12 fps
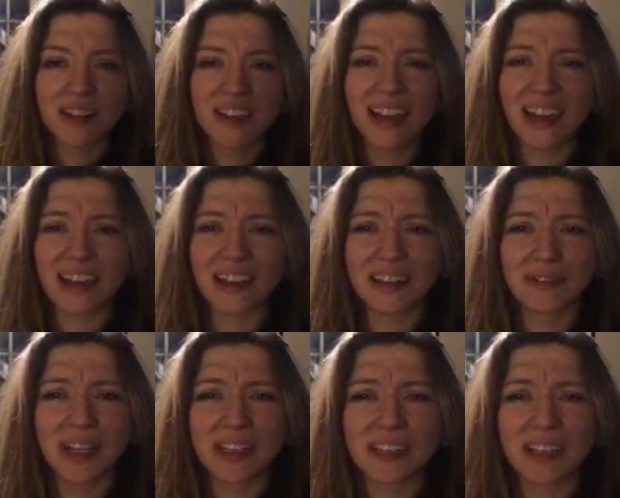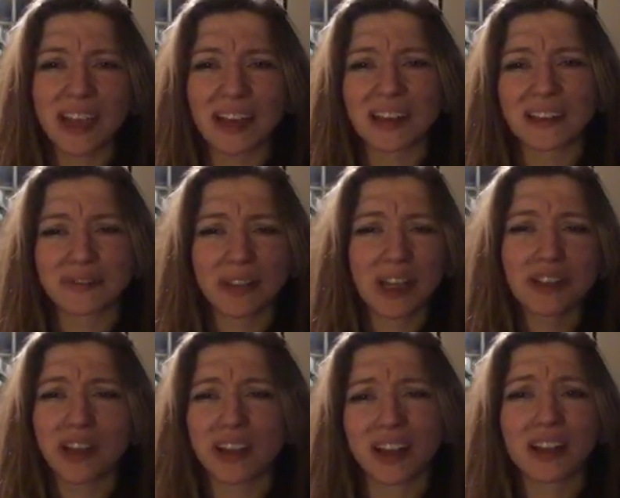Yeah, it makes, yeah, I
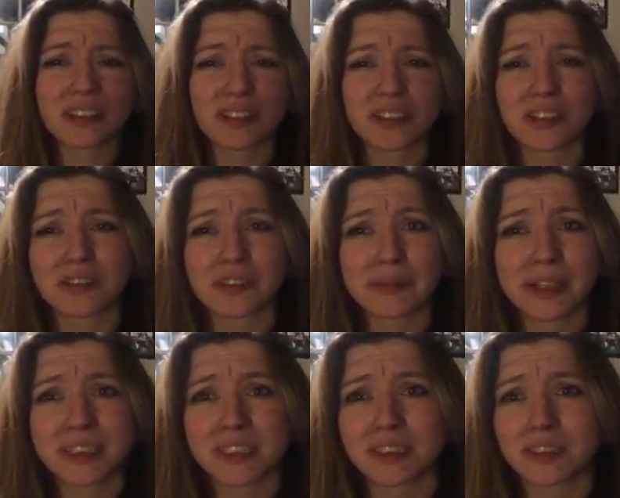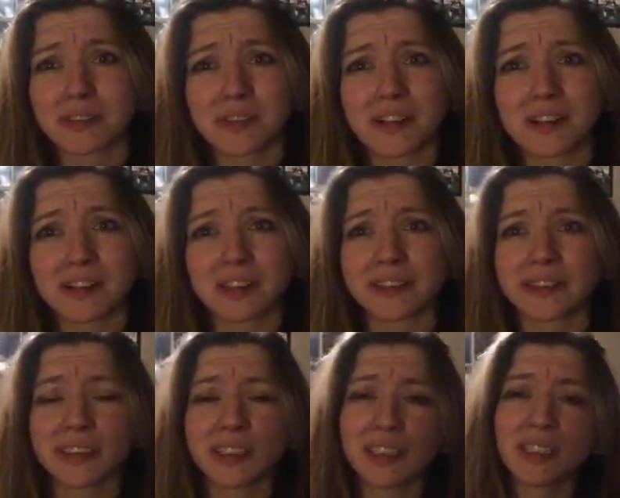try not to too. It makes it too long.
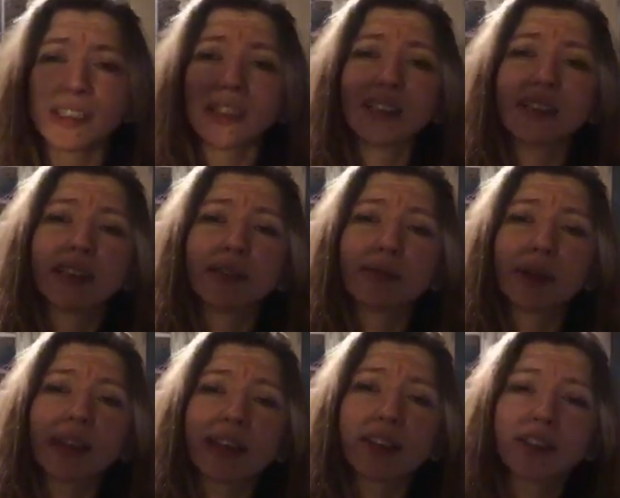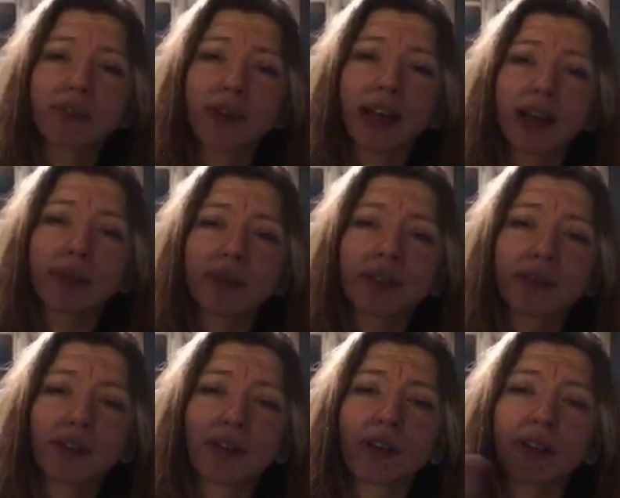But that's just what happens
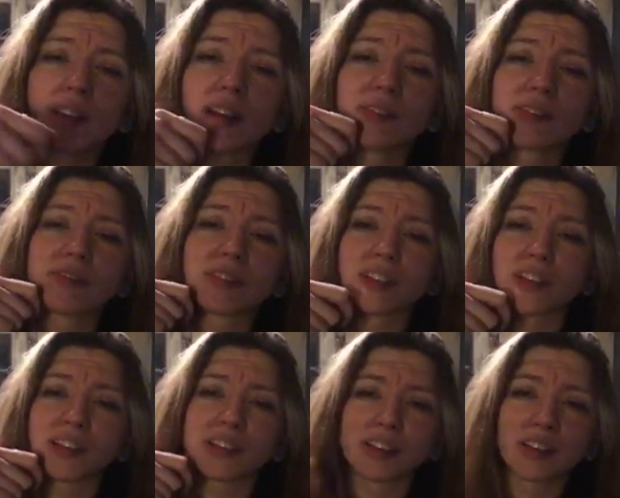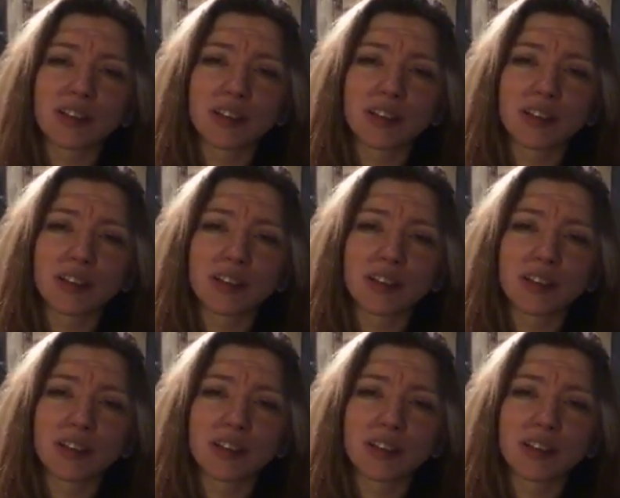if we go live, I feel like.